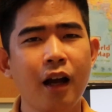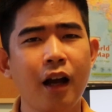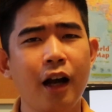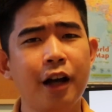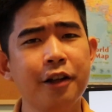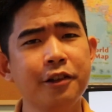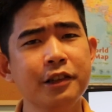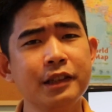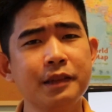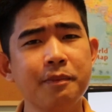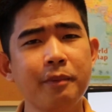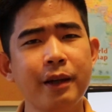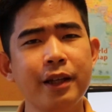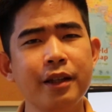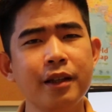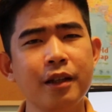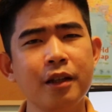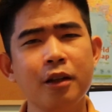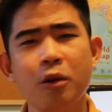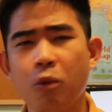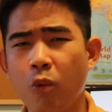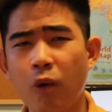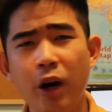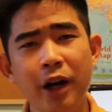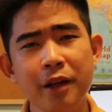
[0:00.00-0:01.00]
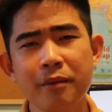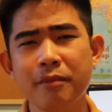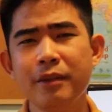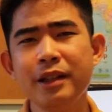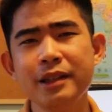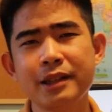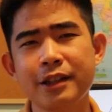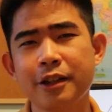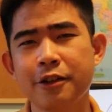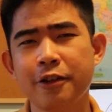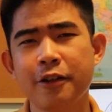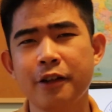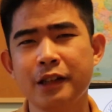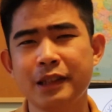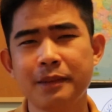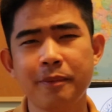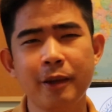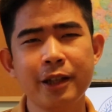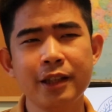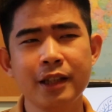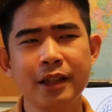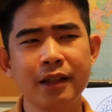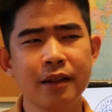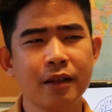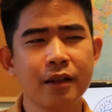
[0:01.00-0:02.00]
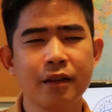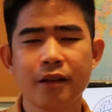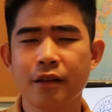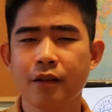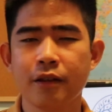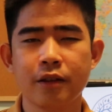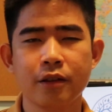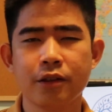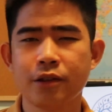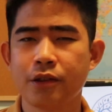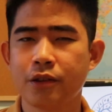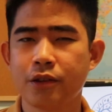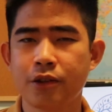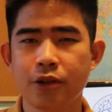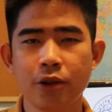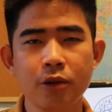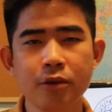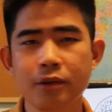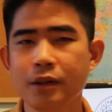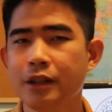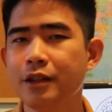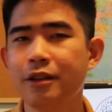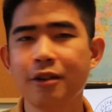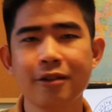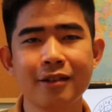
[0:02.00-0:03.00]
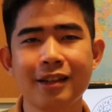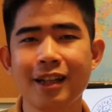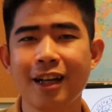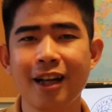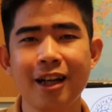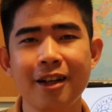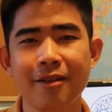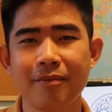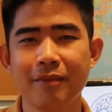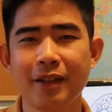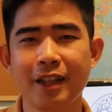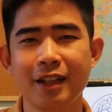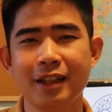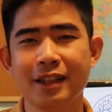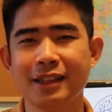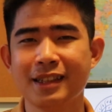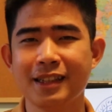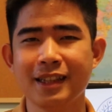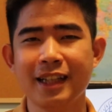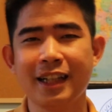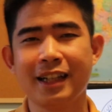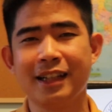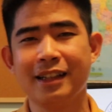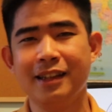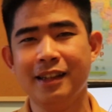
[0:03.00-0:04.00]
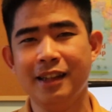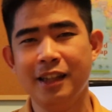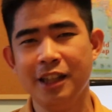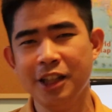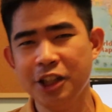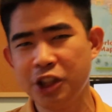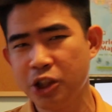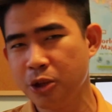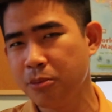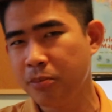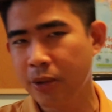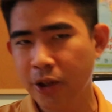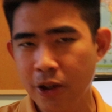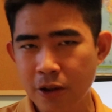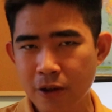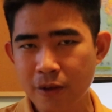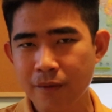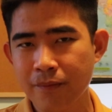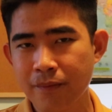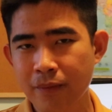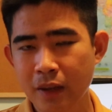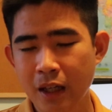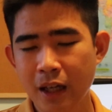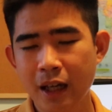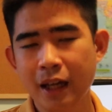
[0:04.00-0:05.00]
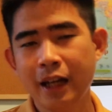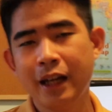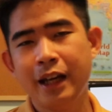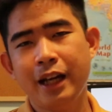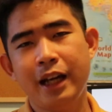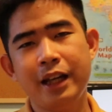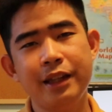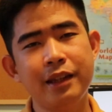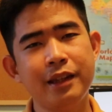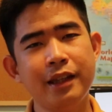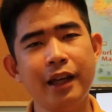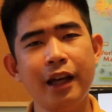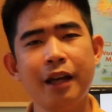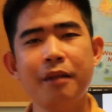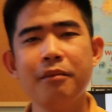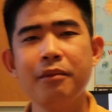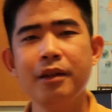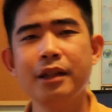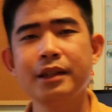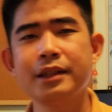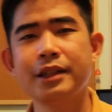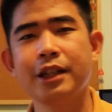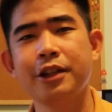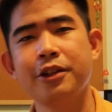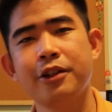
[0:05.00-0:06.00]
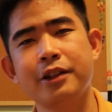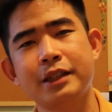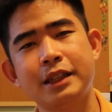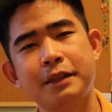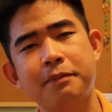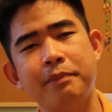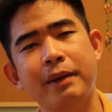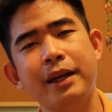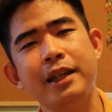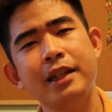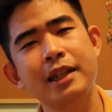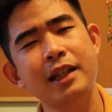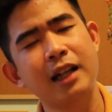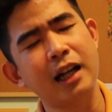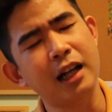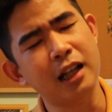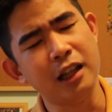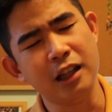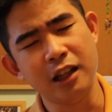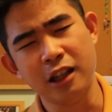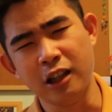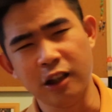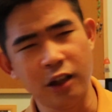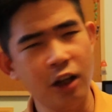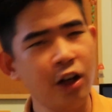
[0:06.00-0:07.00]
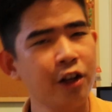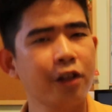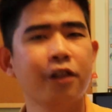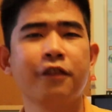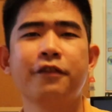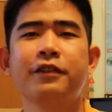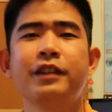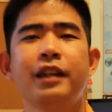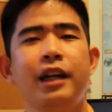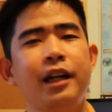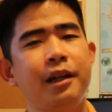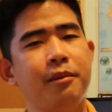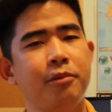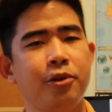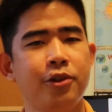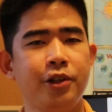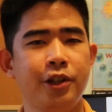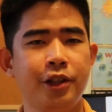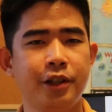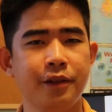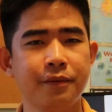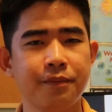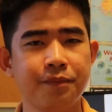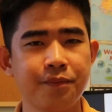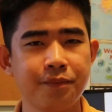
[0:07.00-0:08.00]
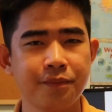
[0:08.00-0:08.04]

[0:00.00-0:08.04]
Are you spending, 1 means that you are spending so little time that is negligible, and 10 means that you're spending a lot of time on it.